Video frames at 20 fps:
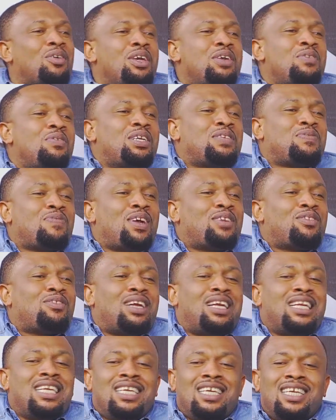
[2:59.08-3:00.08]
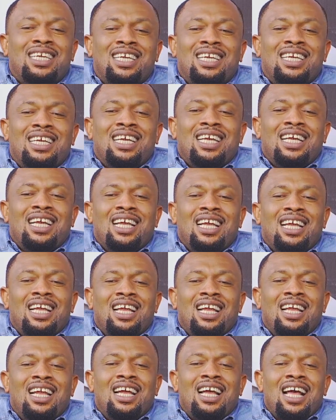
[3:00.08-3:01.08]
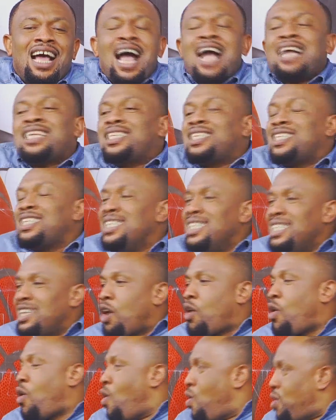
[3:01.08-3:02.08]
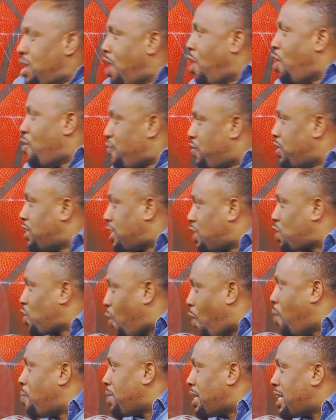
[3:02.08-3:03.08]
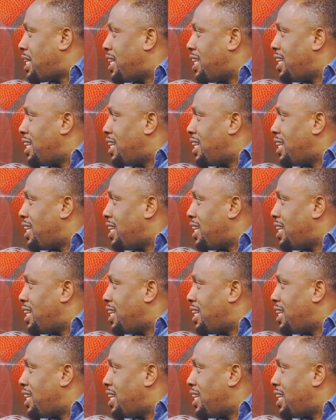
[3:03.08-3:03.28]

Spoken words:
He was virtually asking the corner of Richard Commey